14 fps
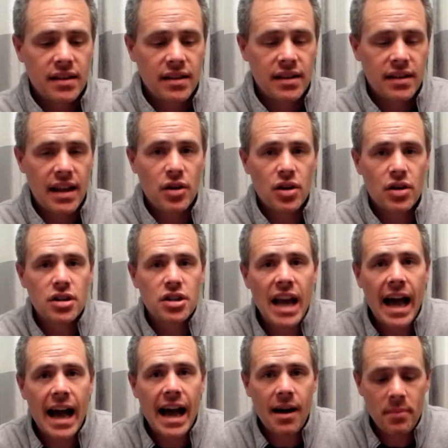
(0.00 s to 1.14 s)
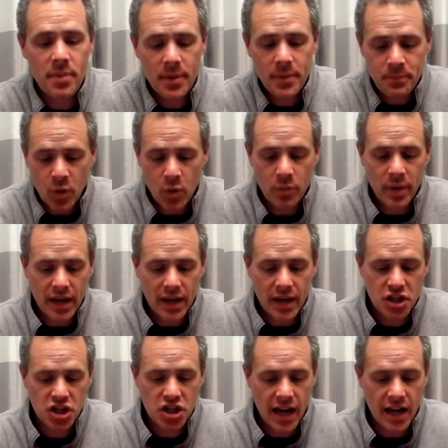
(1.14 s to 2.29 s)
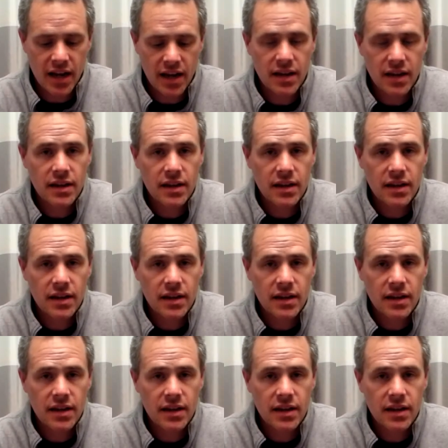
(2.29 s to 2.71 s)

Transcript: Now your job will be to check